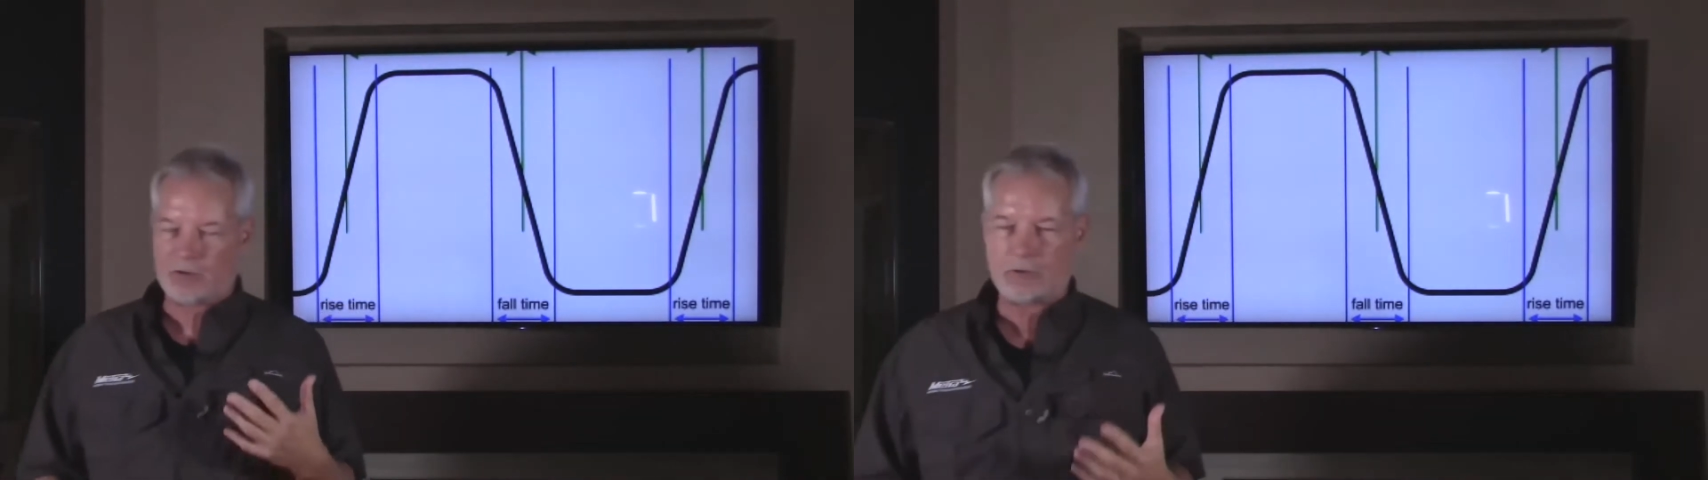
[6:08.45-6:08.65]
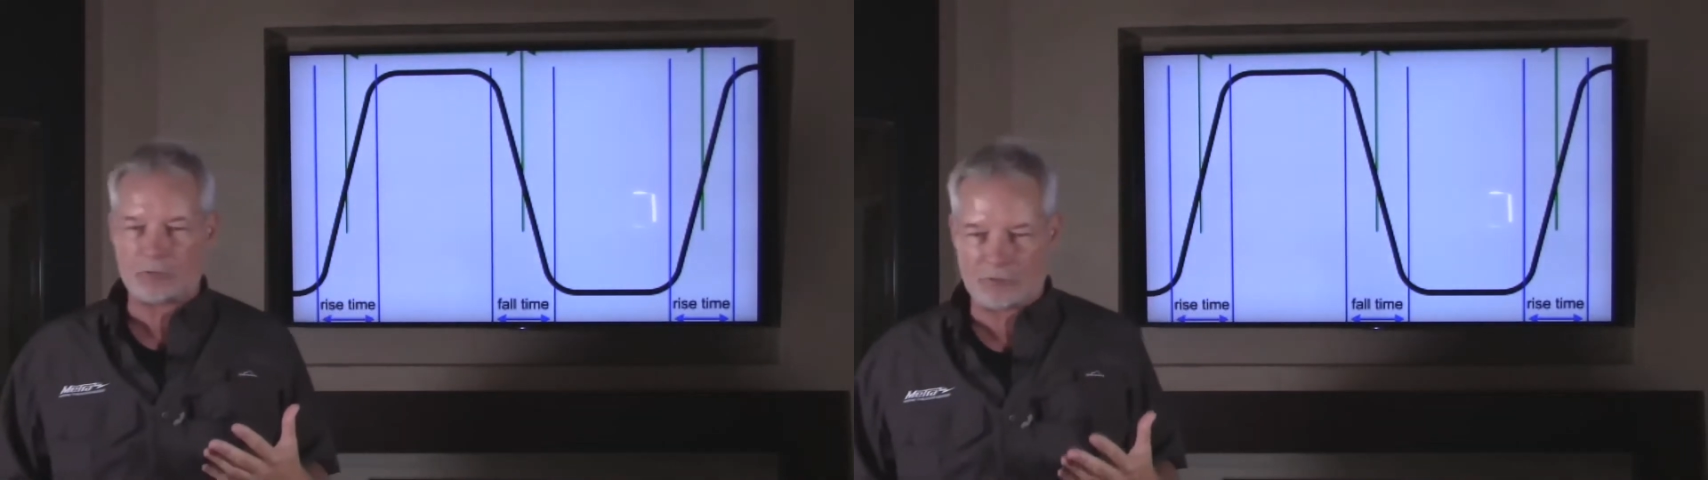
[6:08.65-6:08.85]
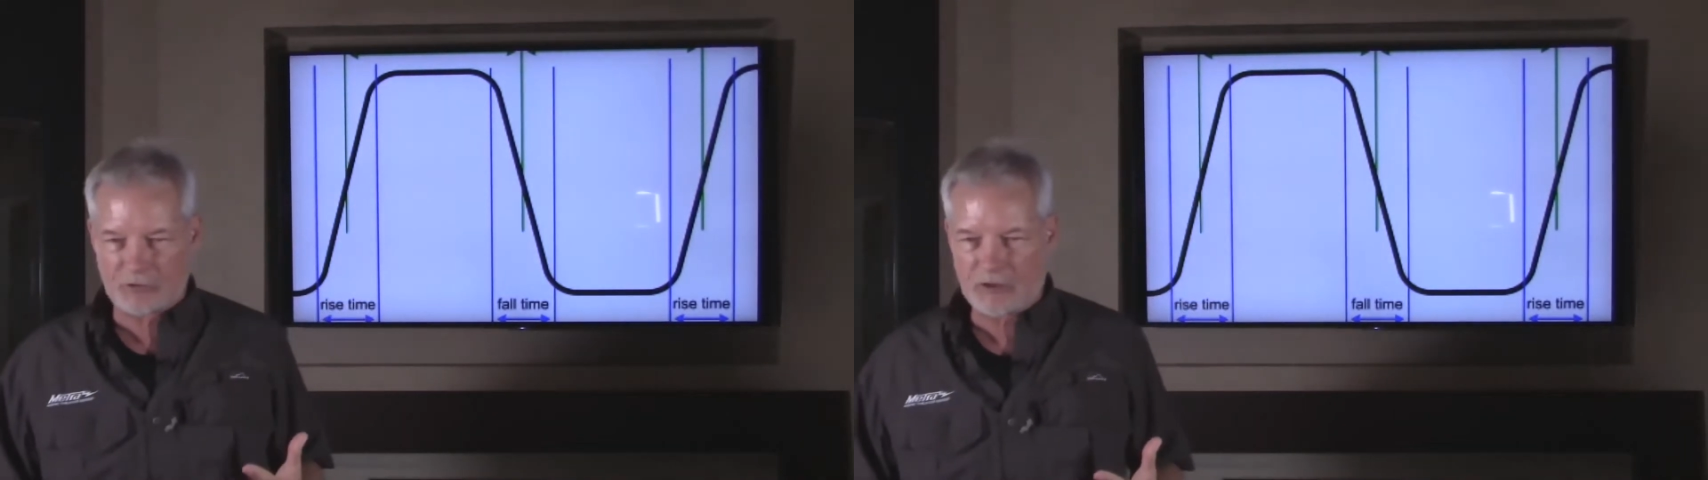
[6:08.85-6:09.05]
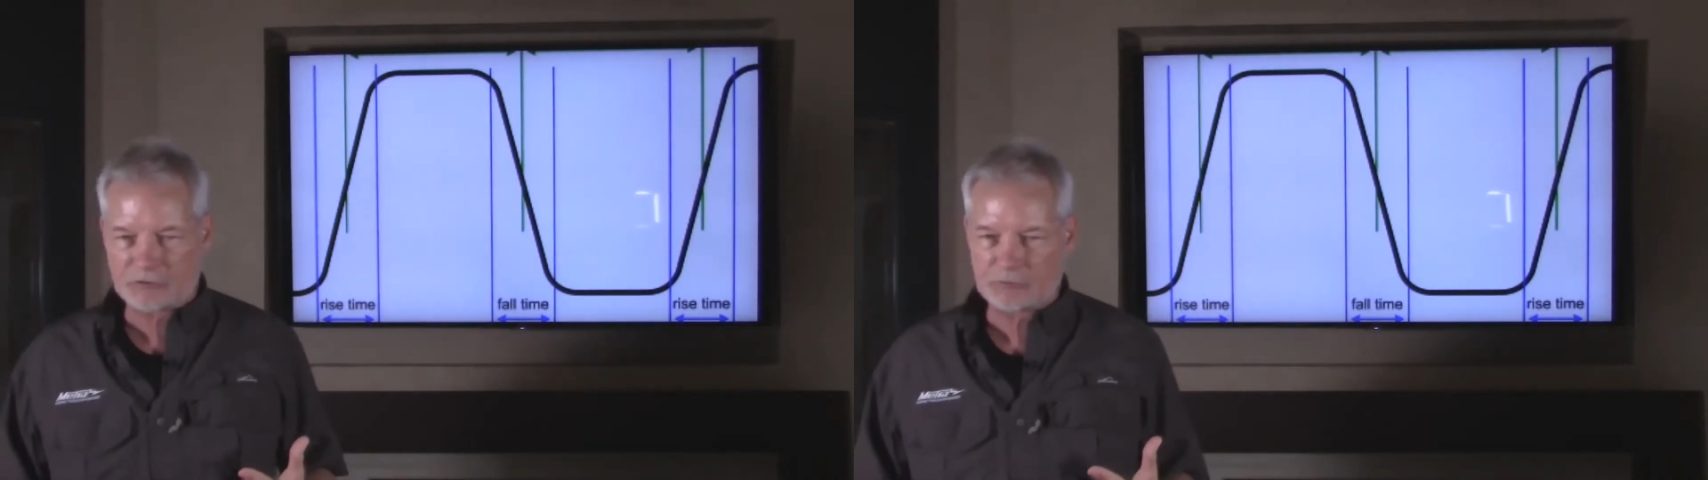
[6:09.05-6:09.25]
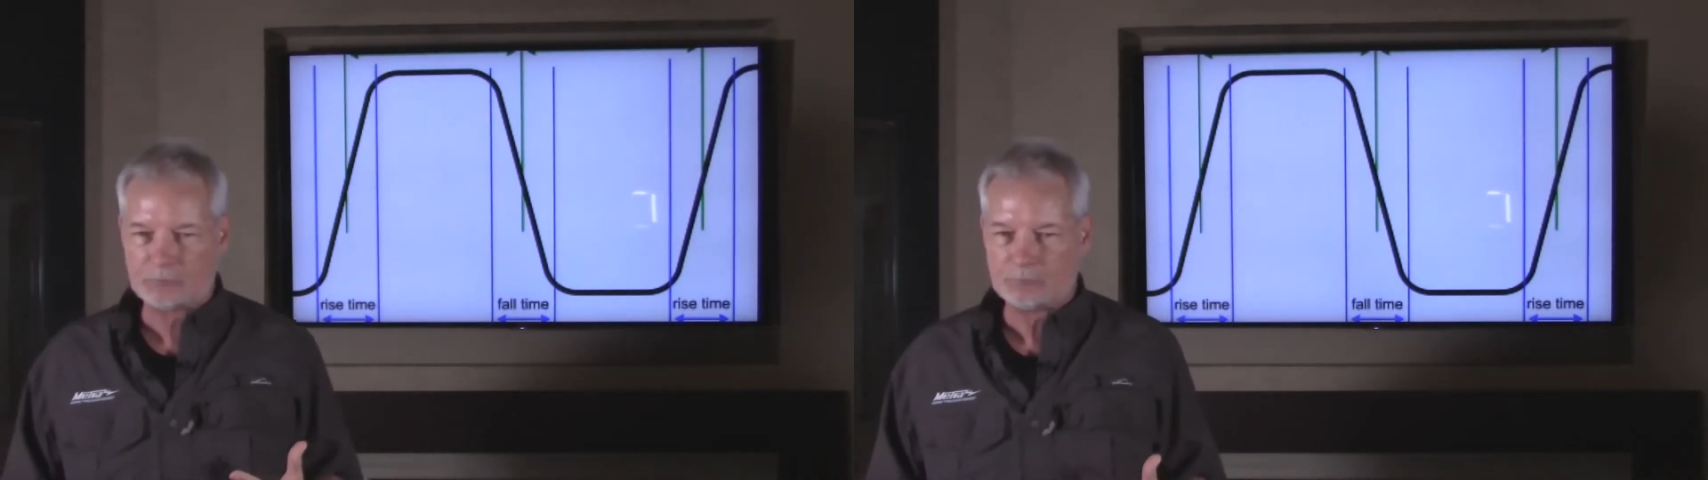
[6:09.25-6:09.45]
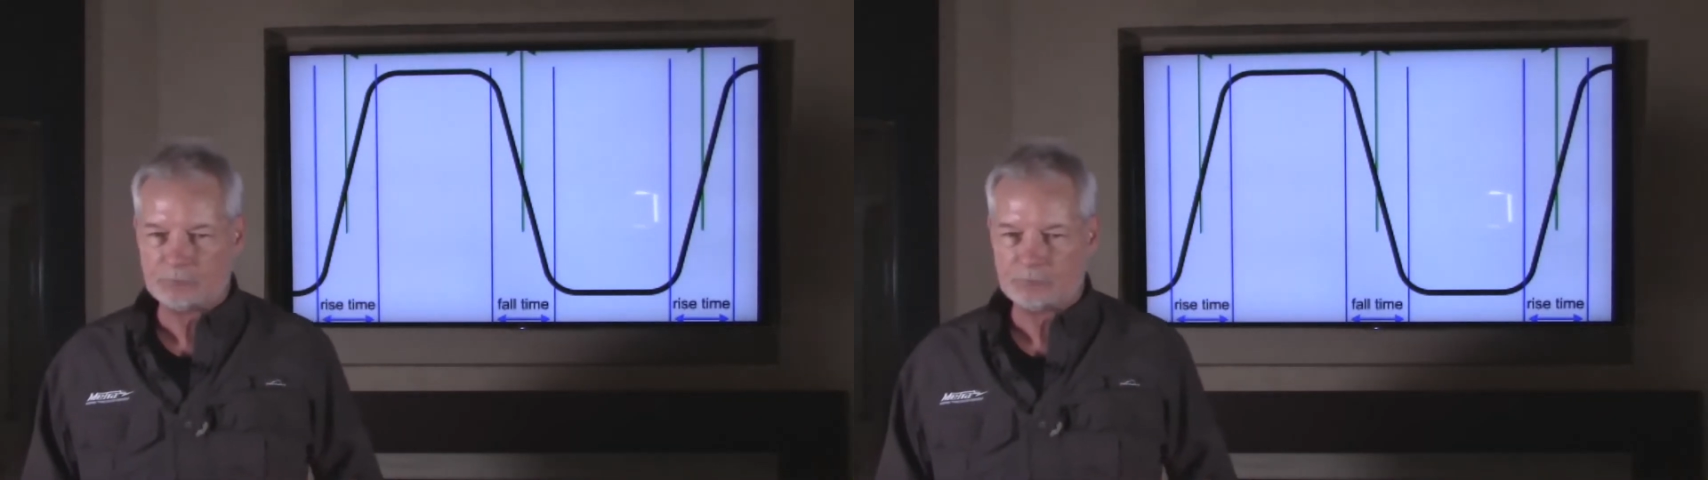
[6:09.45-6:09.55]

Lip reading: equalization,